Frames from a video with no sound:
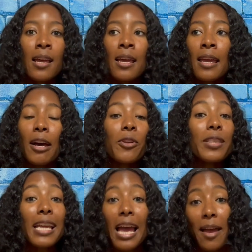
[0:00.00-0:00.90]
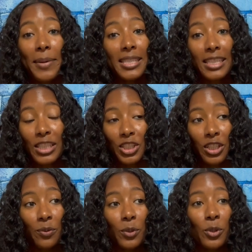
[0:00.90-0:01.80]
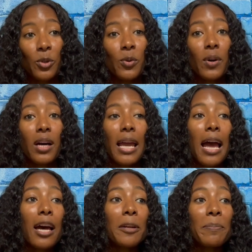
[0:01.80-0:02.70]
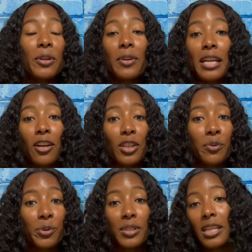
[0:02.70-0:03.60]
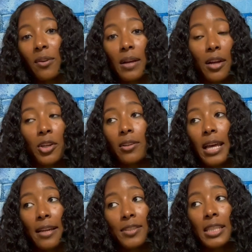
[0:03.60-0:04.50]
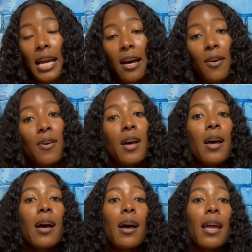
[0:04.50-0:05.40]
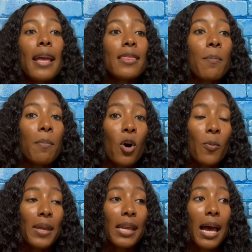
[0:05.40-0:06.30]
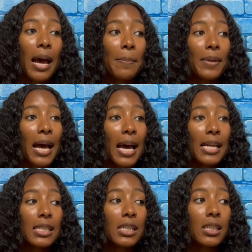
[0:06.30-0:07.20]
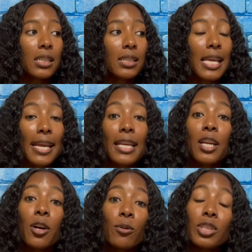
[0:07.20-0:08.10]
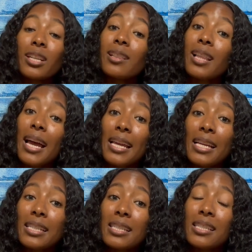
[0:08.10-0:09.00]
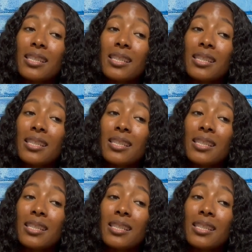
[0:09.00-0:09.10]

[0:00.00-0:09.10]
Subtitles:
healthy habits in general, how to build a healthy routine around your lifestyle. At the moment, I'm not taking coaching clients